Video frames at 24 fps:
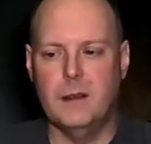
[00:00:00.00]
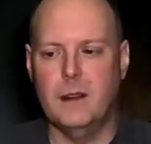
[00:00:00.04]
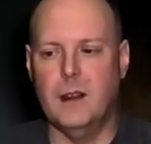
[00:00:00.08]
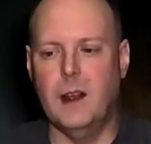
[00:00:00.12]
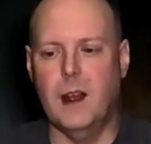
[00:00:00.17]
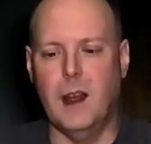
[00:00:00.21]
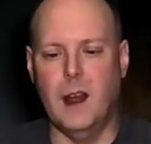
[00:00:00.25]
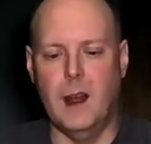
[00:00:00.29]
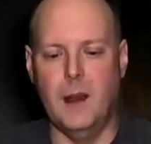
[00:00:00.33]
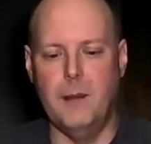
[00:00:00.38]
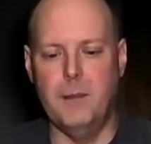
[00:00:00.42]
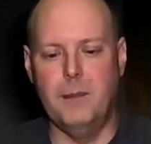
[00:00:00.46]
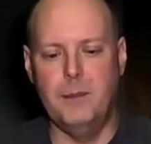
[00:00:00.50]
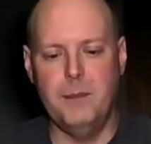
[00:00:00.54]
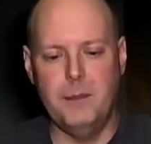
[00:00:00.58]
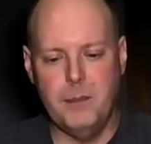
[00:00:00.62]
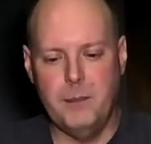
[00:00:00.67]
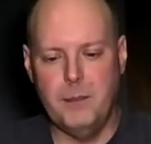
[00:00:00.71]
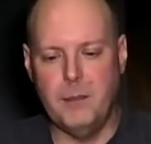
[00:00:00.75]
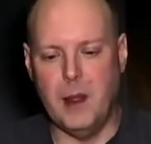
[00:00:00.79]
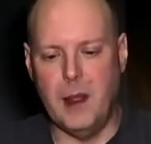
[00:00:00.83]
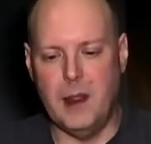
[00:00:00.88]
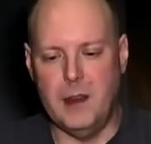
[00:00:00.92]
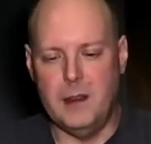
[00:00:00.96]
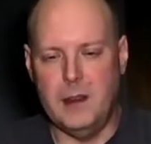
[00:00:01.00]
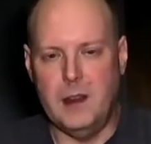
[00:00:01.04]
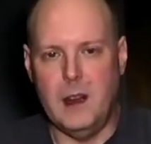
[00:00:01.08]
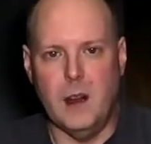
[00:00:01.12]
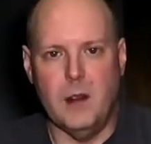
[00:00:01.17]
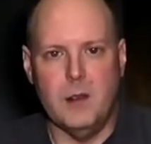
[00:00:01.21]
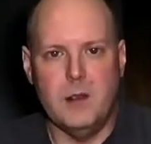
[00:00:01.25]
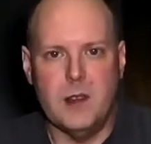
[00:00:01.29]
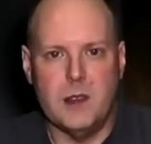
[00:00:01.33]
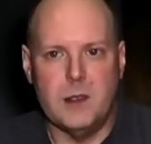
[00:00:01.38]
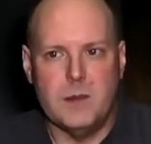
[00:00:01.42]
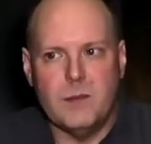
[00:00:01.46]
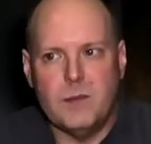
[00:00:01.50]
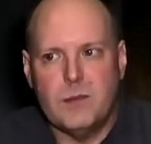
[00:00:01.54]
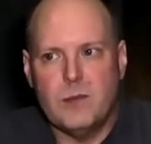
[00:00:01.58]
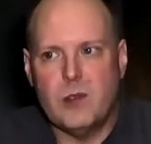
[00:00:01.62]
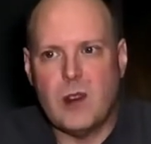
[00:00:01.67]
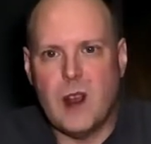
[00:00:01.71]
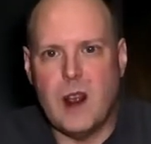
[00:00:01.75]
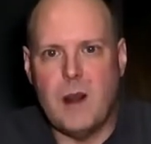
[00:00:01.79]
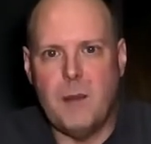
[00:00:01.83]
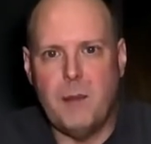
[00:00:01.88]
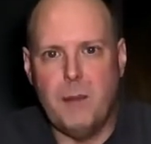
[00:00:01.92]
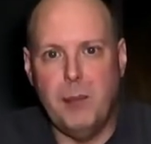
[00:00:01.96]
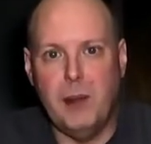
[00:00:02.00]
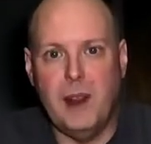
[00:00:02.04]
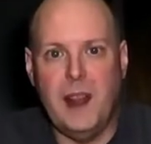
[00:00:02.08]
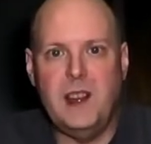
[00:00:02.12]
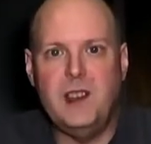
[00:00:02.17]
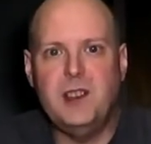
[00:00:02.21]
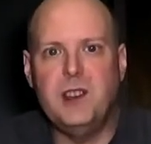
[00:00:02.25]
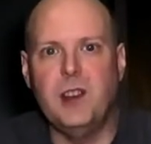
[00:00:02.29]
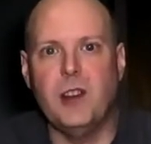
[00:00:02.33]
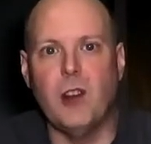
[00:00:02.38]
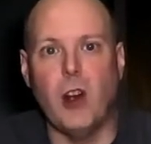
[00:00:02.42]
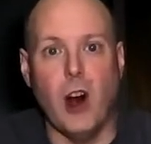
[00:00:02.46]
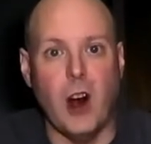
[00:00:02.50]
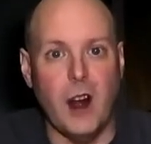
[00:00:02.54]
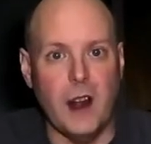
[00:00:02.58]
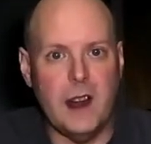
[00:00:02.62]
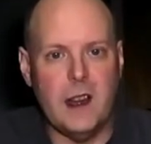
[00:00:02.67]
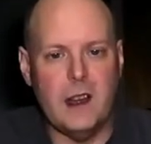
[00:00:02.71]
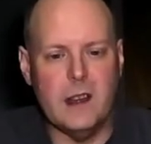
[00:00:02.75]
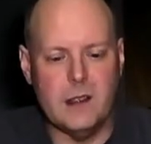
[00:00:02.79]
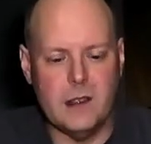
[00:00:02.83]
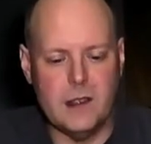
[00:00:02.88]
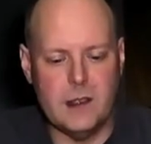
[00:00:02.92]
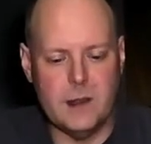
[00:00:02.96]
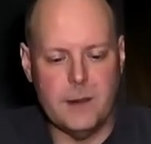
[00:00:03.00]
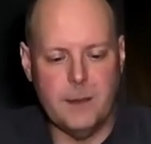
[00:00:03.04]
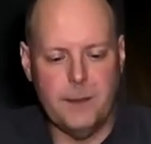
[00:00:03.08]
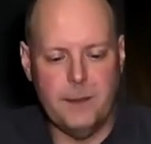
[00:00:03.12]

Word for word: um, but you know, just trying to play to your audience.